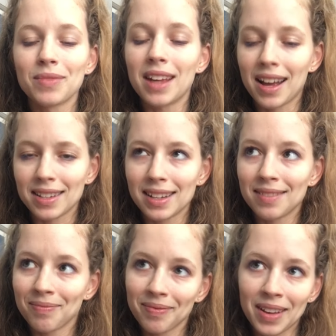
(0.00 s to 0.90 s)
As I
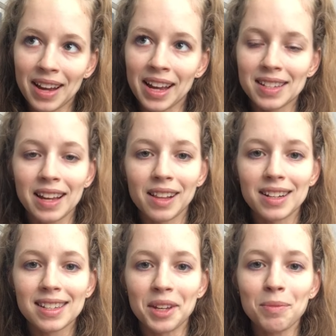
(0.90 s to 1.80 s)
guess I let
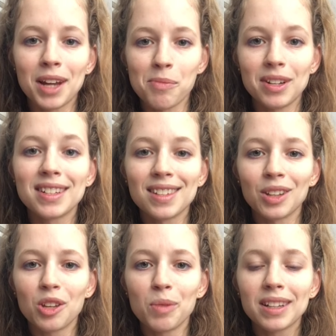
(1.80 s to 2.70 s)
it slip, diamond is in the
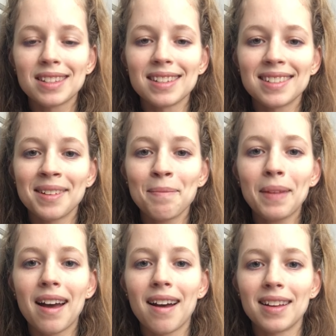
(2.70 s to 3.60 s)
cubic system.
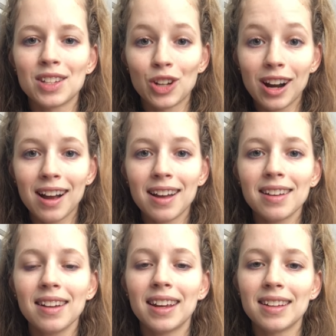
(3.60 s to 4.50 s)
Zircon
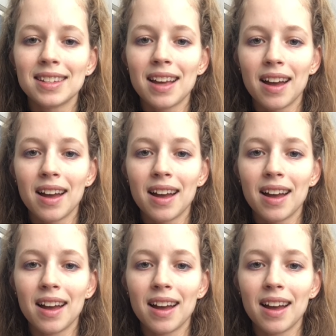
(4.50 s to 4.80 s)
is